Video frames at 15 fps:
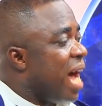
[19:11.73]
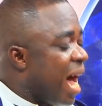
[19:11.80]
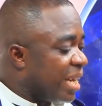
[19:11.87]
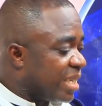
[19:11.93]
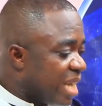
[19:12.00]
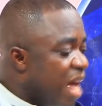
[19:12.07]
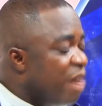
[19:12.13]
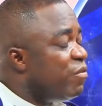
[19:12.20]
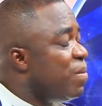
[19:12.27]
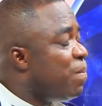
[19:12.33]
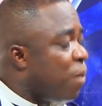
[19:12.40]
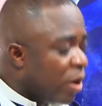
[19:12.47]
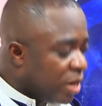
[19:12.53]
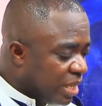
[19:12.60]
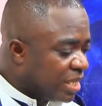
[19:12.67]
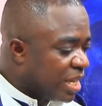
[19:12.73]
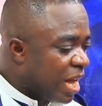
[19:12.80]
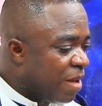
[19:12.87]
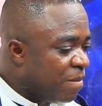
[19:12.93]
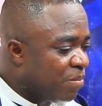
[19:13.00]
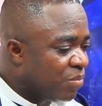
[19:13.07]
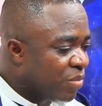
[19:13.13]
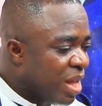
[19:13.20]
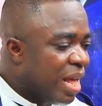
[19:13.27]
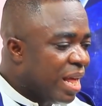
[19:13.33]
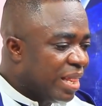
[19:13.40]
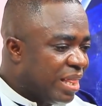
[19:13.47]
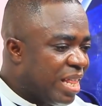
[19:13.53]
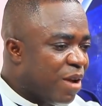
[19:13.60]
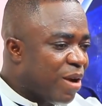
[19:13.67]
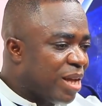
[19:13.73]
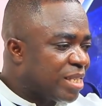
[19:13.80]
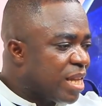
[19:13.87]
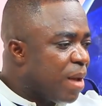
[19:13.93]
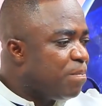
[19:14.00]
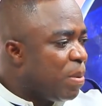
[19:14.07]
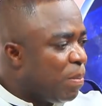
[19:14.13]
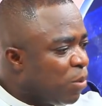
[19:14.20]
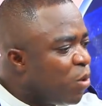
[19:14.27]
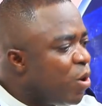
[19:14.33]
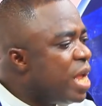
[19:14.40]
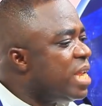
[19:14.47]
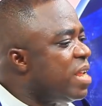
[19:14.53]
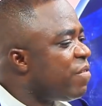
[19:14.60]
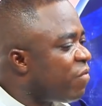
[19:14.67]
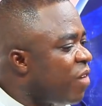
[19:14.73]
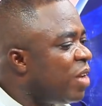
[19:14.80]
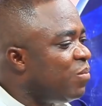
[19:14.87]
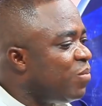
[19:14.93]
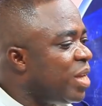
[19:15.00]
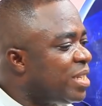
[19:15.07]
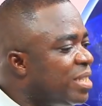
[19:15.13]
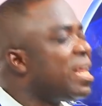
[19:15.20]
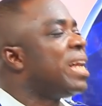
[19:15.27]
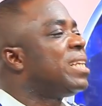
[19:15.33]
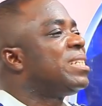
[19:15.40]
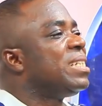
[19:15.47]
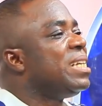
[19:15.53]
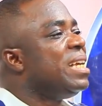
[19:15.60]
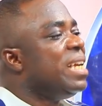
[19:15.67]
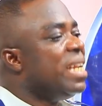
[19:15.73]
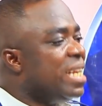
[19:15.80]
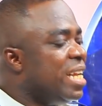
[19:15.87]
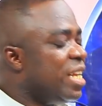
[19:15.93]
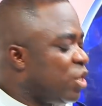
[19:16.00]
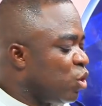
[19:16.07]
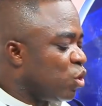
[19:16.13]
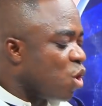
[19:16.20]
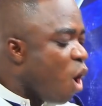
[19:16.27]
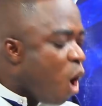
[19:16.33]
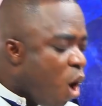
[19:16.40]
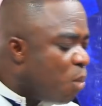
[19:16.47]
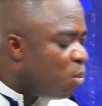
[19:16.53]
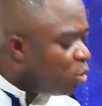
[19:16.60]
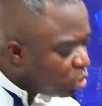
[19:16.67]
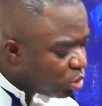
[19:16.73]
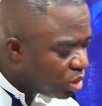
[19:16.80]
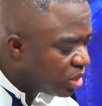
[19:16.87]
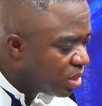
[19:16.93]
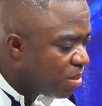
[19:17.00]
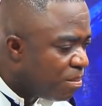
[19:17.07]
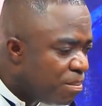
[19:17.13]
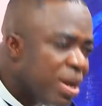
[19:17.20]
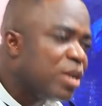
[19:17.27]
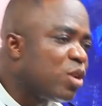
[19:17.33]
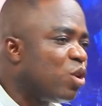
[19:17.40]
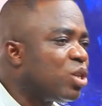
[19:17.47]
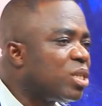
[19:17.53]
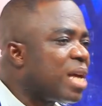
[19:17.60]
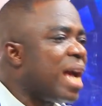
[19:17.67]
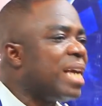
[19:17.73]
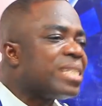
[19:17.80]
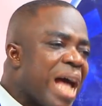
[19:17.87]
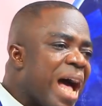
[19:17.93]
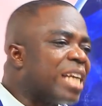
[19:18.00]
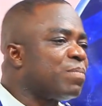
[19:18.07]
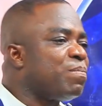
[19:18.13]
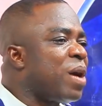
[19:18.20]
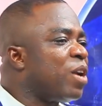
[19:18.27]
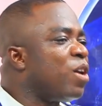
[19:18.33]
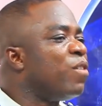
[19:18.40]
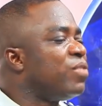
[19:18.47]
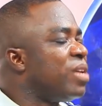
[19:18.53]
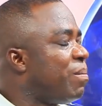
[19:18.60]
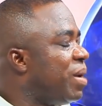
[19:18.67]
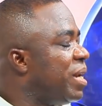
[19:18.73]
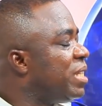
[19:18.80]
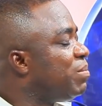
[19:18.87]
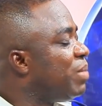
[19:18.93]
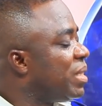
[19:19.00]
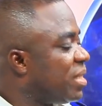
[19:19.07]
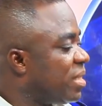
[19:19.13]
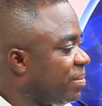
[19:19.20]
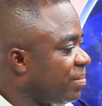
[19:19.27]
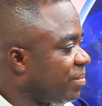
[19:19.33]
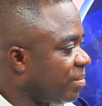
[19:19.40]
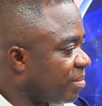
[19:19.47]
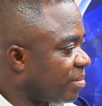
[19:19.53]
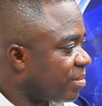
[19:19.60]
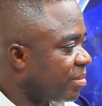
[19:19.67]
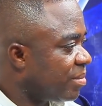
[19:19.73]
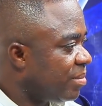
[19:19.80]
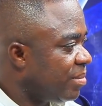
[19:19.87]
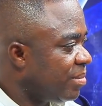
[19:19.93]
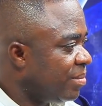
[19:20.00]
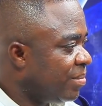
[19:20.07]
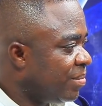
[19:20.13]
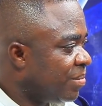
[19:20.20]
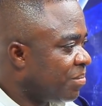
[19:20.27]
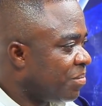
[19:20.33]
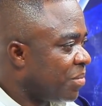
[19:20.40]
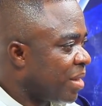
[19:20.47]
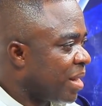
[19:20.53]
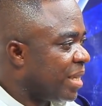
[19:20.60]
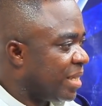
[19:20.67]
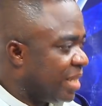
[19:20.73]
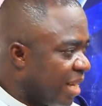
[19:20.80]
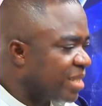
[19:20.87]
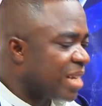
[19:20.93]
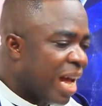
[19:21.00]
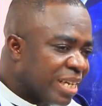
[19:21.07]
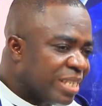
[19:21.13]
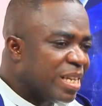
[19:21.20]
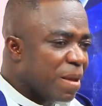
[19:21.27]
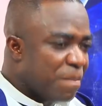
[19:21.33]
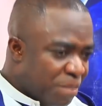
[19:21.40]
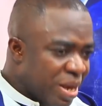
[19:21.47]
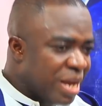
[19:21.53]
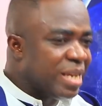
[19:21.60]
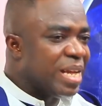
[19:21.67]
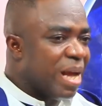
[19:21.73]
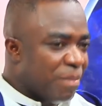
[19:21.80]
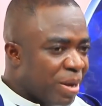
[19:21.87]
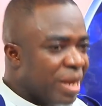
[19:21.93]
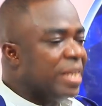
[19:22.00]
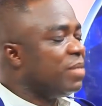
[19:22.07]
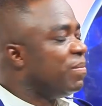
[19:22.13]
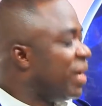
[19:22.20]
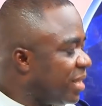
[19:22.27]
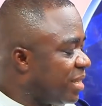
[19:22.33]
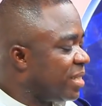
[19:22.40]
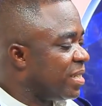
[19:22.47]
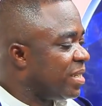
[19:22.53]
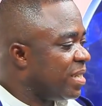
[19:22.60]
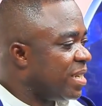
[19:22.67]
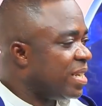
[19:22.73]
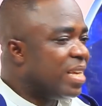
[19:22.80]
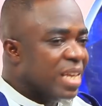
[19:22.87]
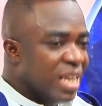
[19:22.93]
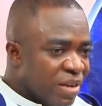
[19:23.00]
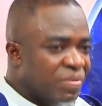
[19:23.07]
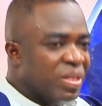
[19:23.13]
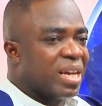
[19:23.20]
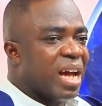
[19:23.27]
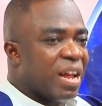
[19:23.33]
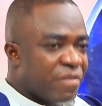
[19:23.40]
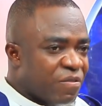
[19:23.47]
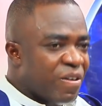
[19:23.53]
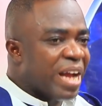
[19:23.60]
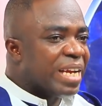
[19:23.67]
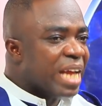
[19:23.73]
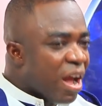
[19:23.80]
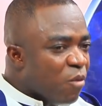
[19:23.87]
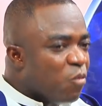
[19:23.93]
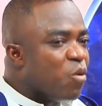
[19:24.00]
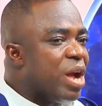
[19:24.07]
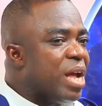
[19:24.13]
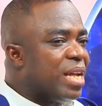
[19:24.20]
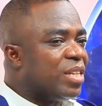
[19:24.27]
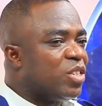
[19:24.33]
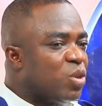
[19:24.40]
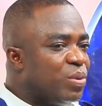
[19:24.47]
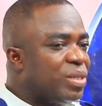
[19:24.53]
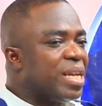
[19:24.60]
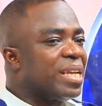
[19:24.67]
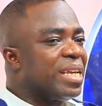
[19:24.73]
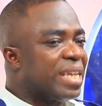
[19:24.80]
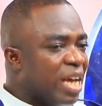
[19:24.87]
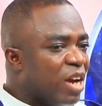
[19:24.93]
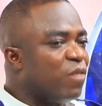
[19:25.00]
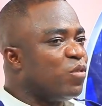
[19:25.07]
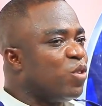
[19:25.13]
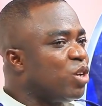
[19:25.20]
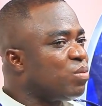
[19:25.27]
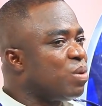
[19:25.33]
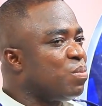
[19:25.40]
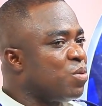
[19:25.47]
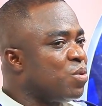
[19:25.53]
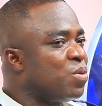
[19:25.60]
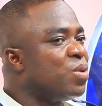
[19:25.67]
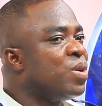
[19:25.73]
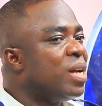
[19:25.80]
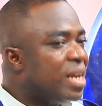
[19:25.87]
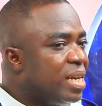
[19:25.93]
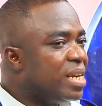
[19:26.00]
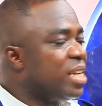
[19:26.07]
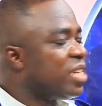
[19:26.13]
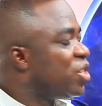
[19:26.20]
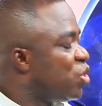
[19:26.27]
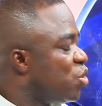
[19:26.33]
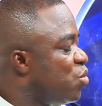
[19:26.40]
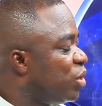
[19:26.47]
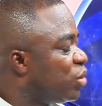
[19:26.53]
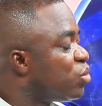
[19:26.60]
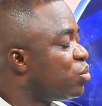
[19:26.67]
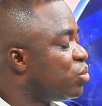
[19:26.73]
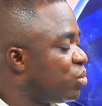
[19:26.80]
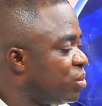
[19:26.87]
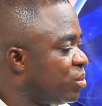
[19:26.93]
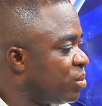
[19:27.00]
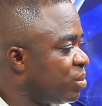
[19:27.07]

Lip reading: at every point in time, there are some people in the fan base that they should almost make those guys as part of their management. Just as they pay their management, if they can find a way to be taking care of those people, they should do it too.